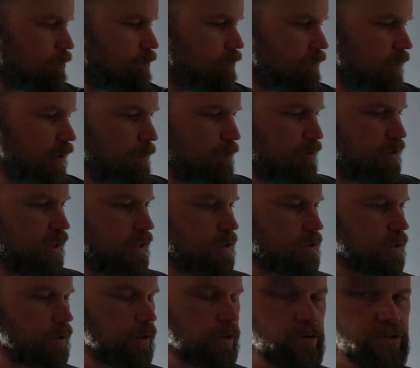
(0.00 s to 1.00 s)

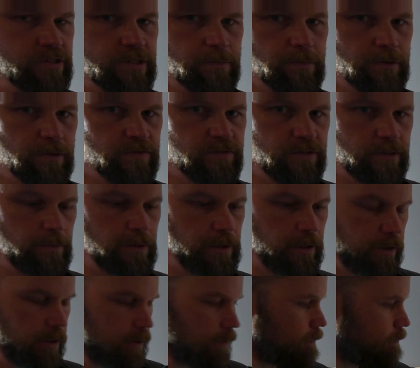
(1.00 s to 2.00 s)
potentially losing a bit of
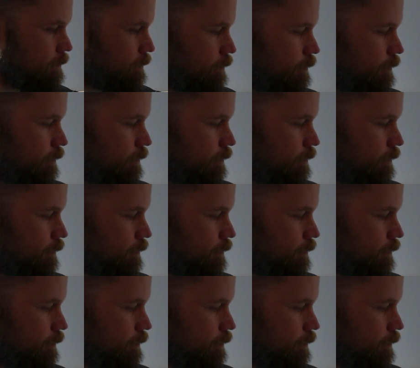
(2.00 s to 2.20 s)
stability.